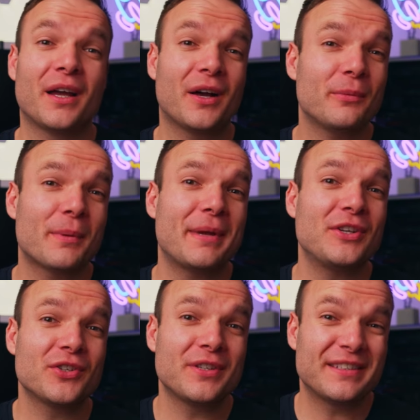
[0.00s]
Halma
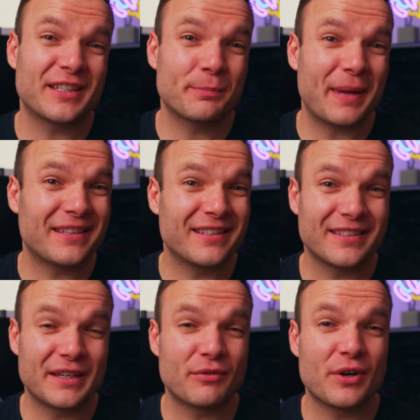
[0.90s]
mentioned it's expecting to
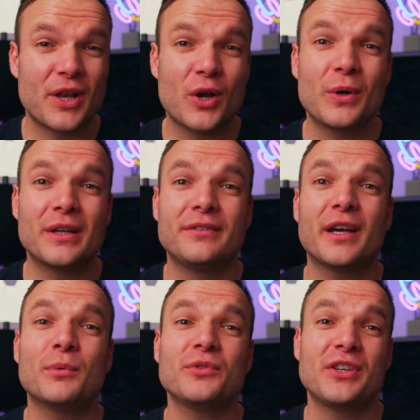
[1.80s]
deliver a low
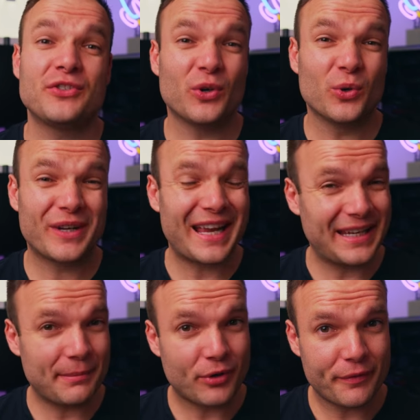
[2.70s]
double-digit
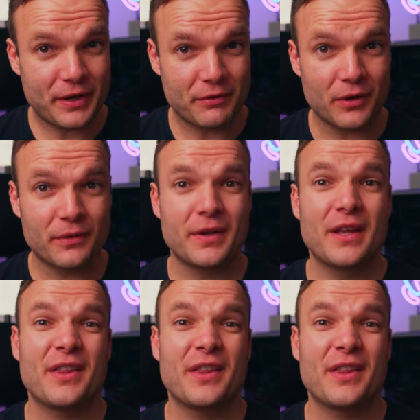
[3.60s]
organic profit growth.